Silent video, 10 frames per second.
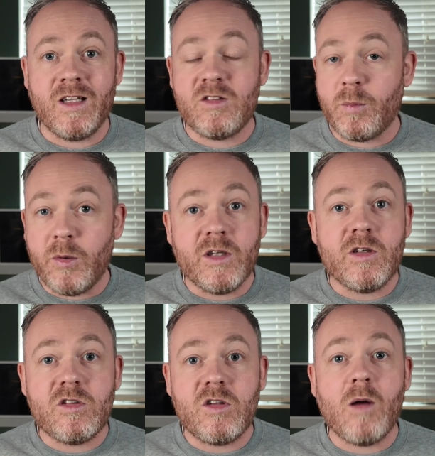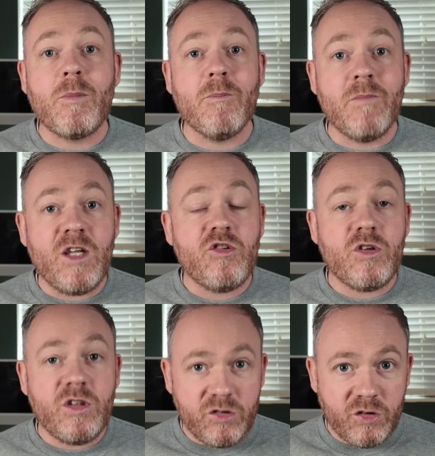That's a pretty good start, but make
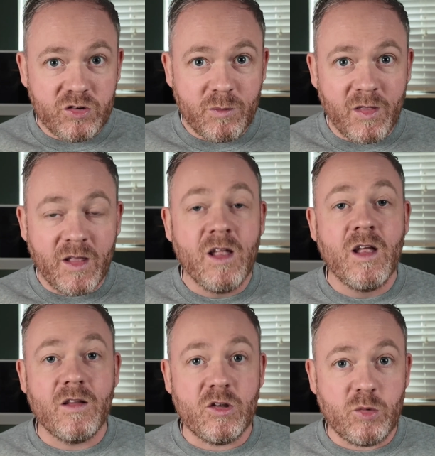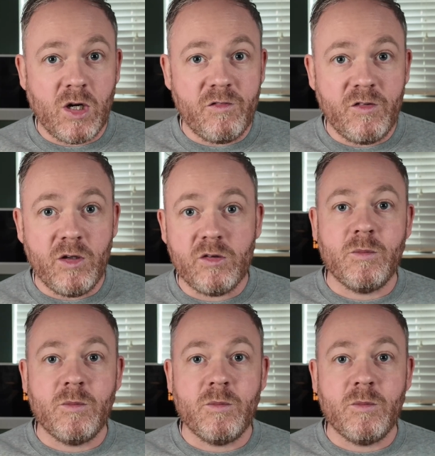sure you choose something that's right for you.